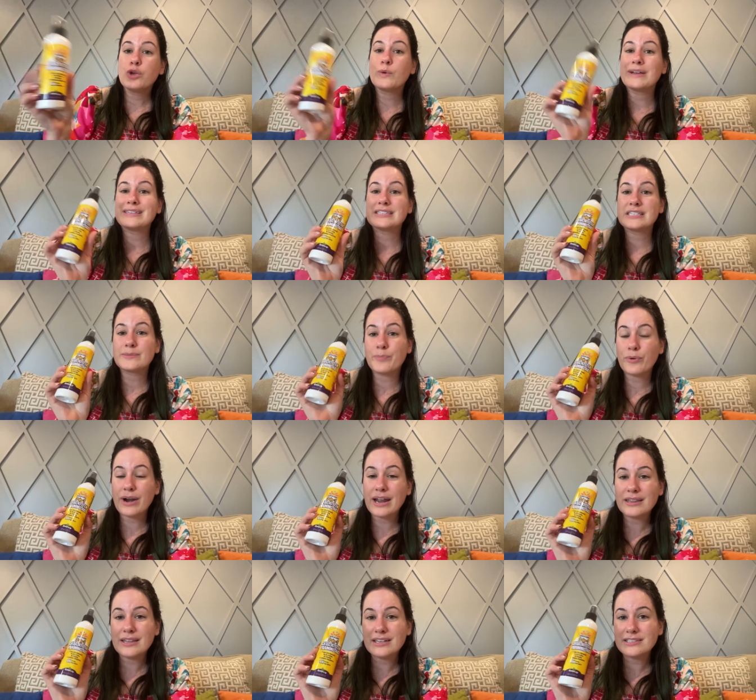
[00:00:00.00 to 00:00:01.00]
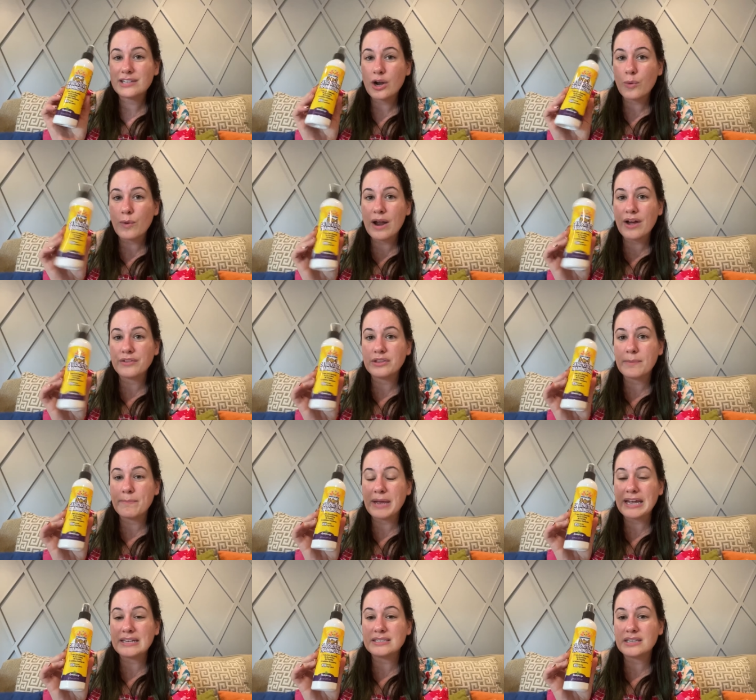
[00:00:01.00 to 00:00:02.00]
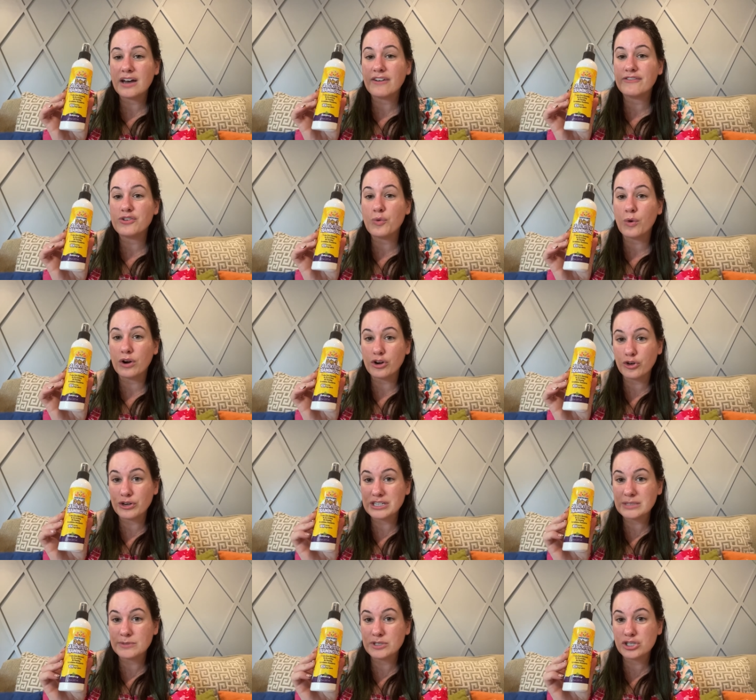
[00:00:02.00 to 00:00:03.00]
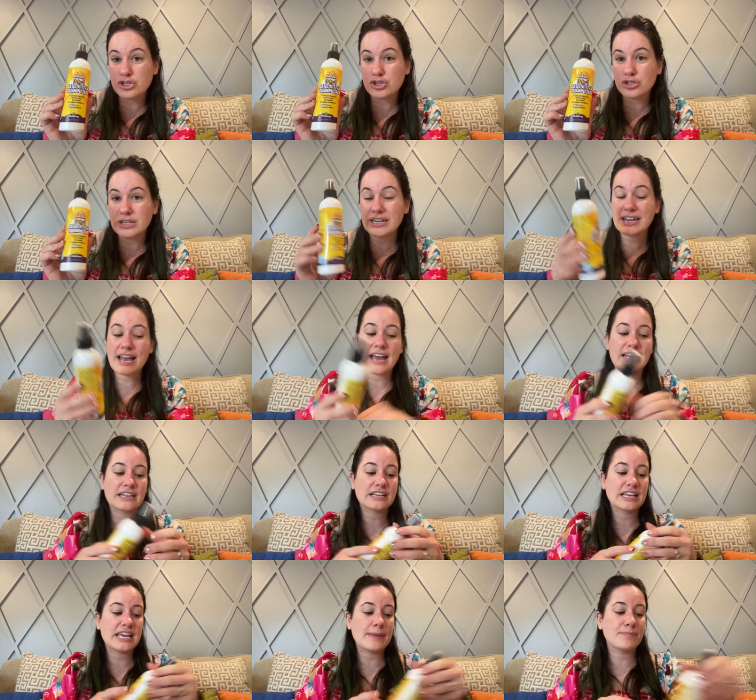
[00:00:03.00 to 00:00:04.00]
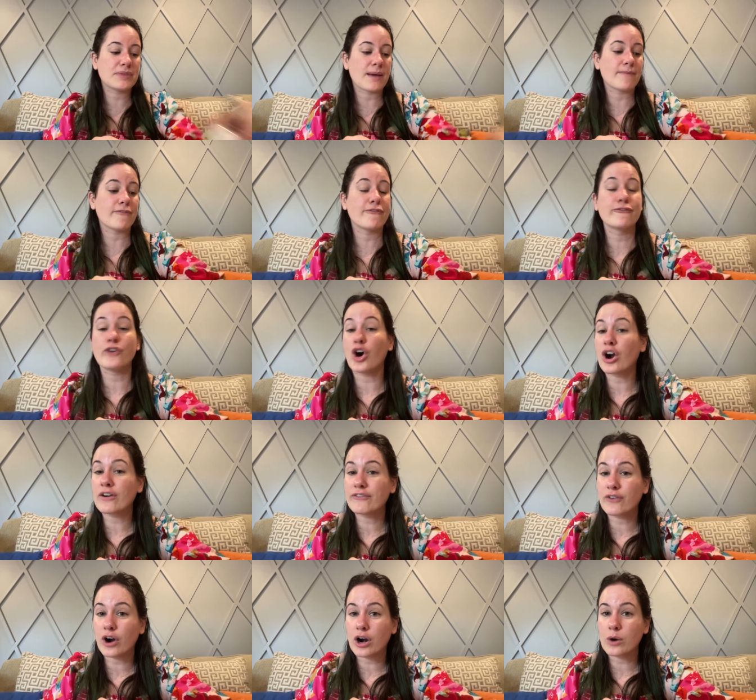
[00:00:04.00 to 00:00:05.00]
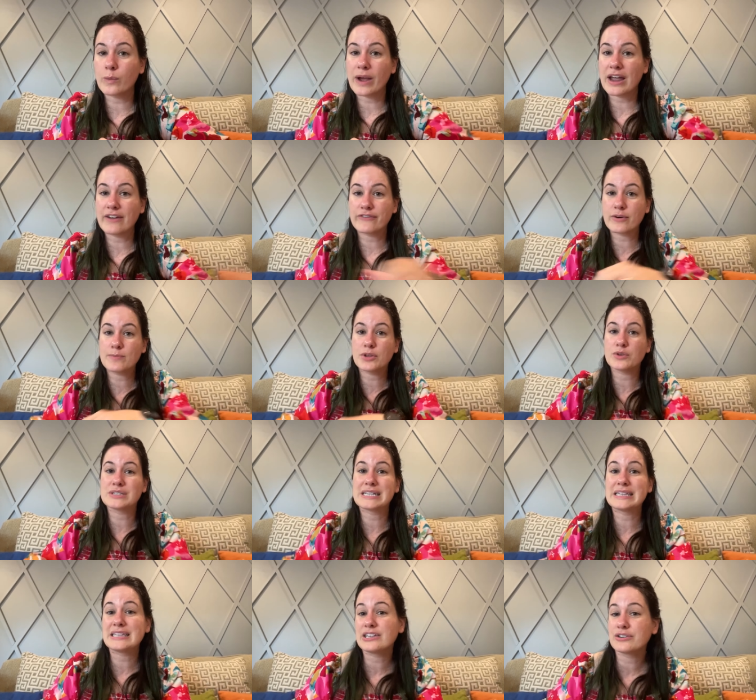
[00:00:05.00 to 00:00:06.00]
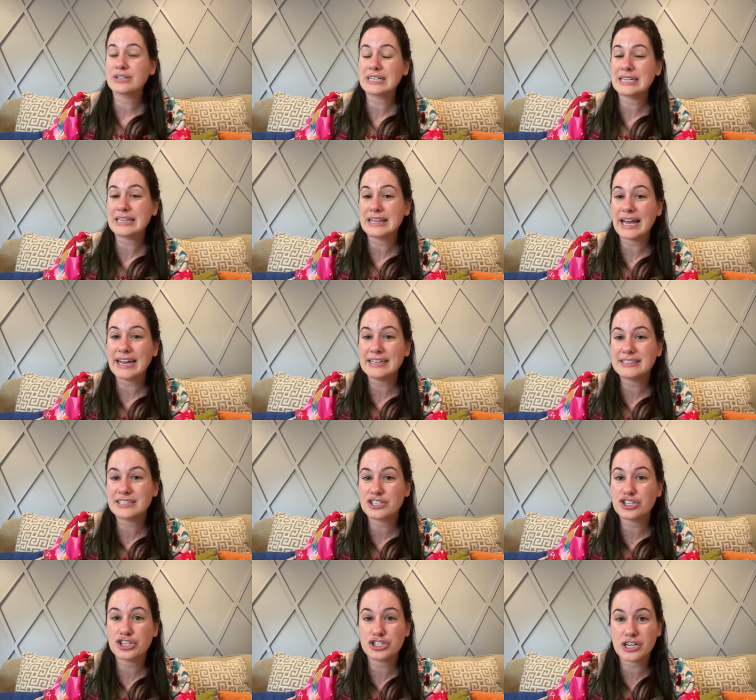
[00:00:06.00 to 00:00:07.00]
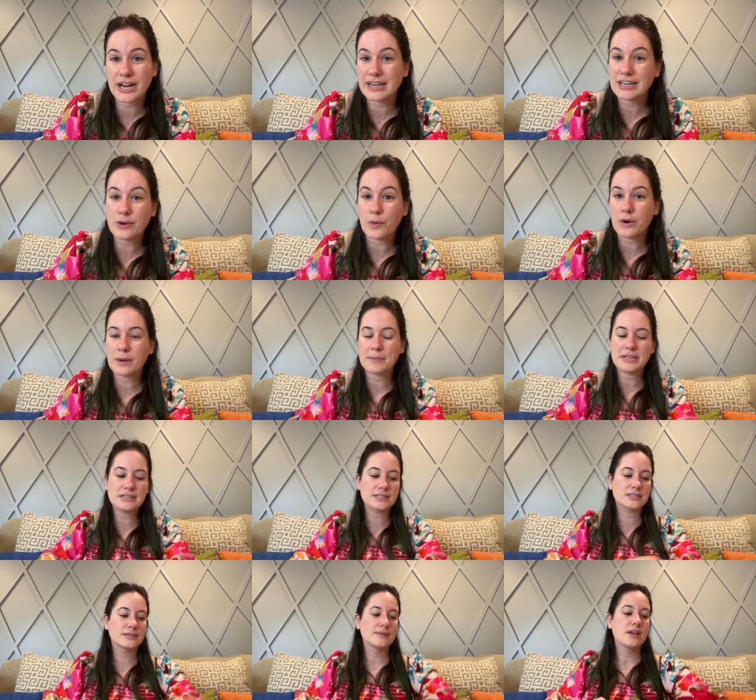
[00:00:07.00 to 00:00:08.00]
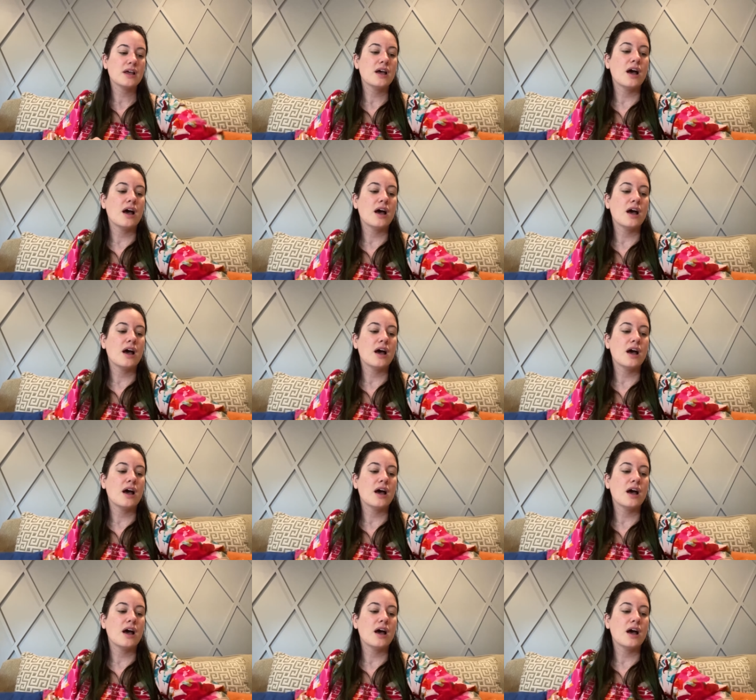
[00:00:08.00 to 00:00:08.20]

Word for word: you can spray this around the base of your Christmas tree and keep them far, far away from those glittery lights and shiny ornaments.